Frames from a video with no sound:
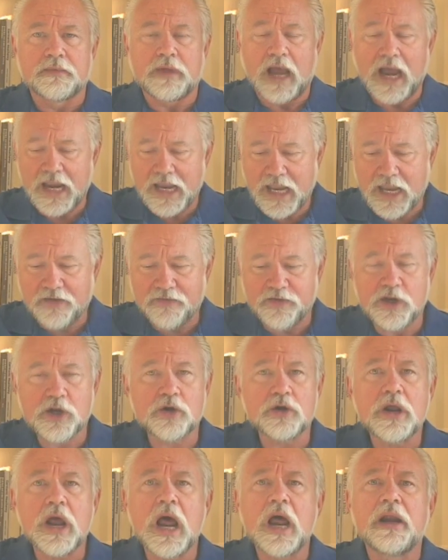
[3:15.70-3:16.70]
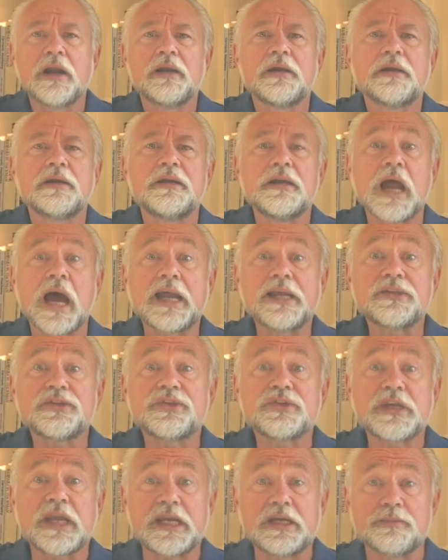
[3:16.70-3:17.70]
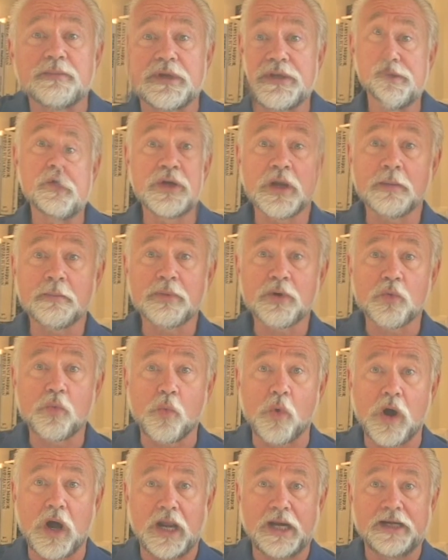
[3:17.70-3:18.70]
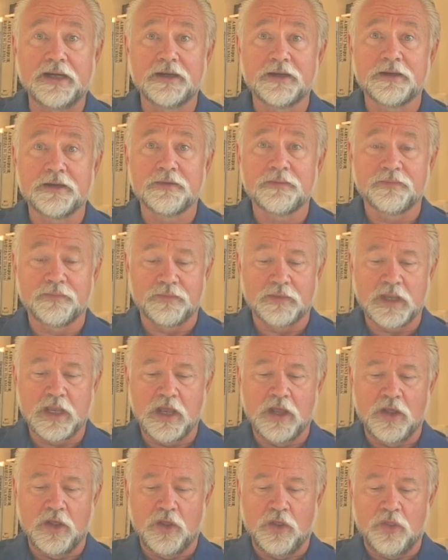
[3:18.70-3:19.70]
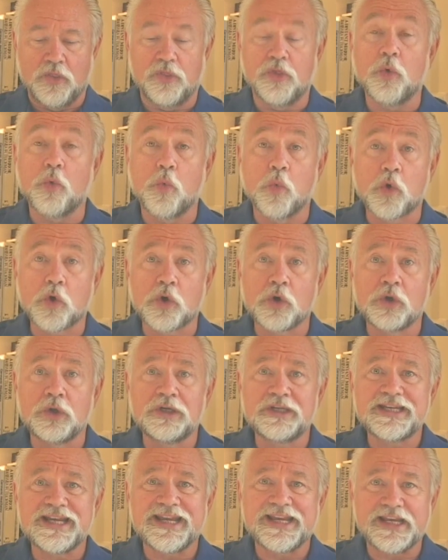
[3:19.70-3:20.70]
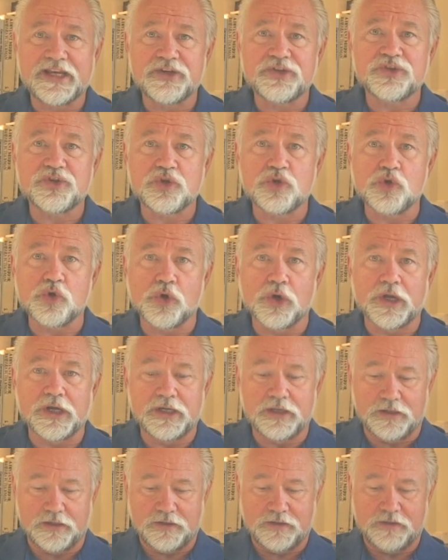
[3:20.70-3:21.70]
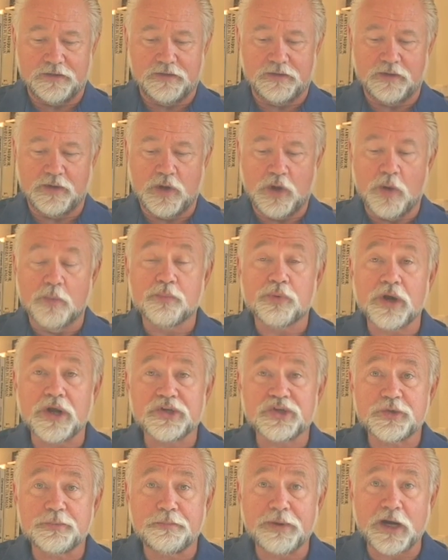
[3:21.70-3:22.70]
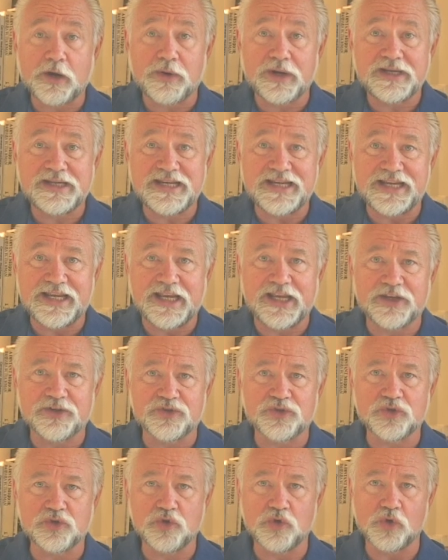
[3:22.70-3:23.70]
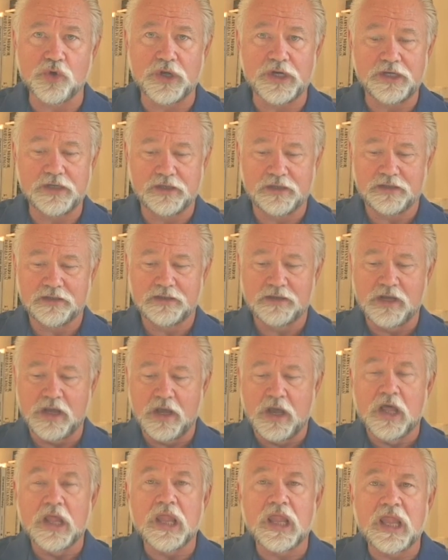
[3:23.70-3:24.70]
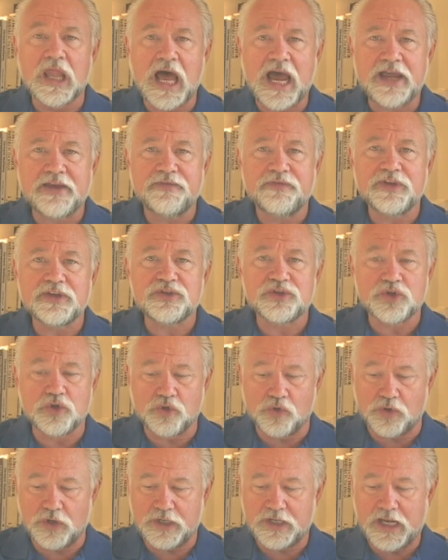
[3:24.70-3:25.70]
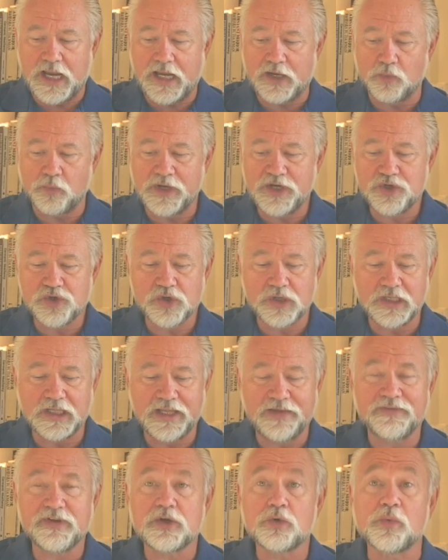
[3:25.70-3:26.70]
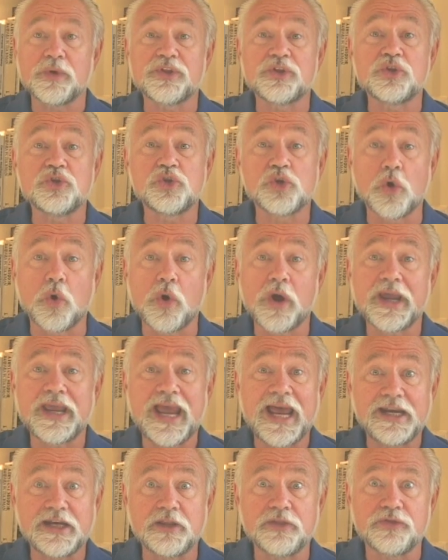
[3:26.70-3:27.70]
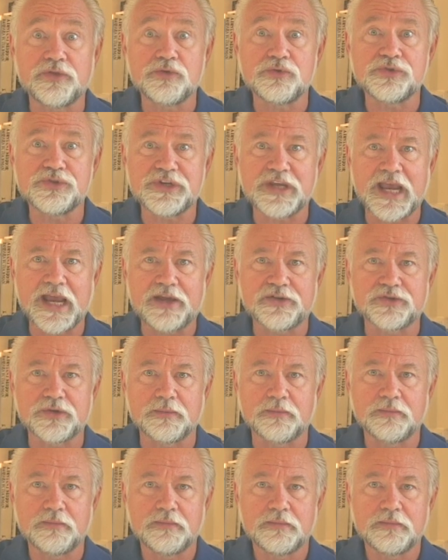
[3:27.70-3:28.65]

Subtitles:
I have here 9 statements. Number 1, the world is good. Prosperity is good. Life is good, and we should live it with joy and enthusiasm.